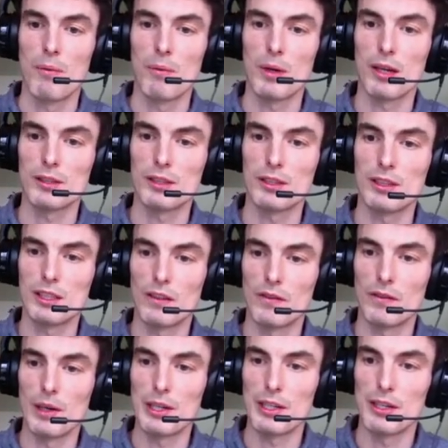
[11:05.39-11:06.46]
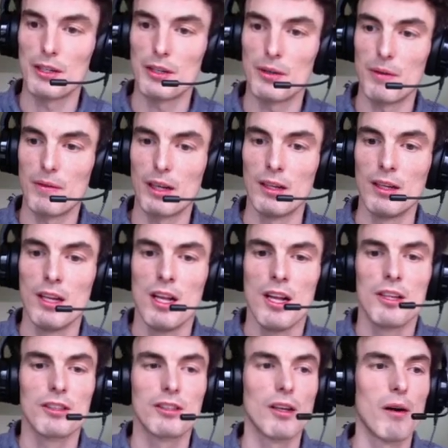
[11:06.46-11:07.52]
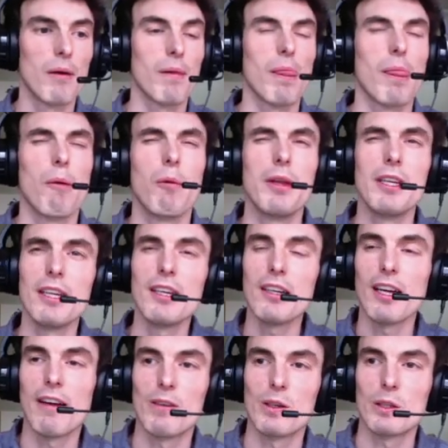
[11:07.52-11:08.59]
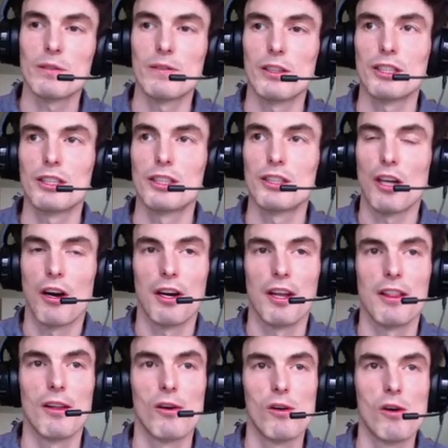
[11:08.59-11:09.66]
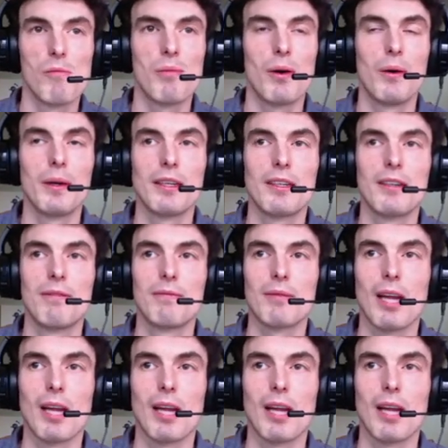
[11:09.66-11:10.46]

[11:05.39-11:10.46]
We also use the information too about. So when the internet was first started, the whole point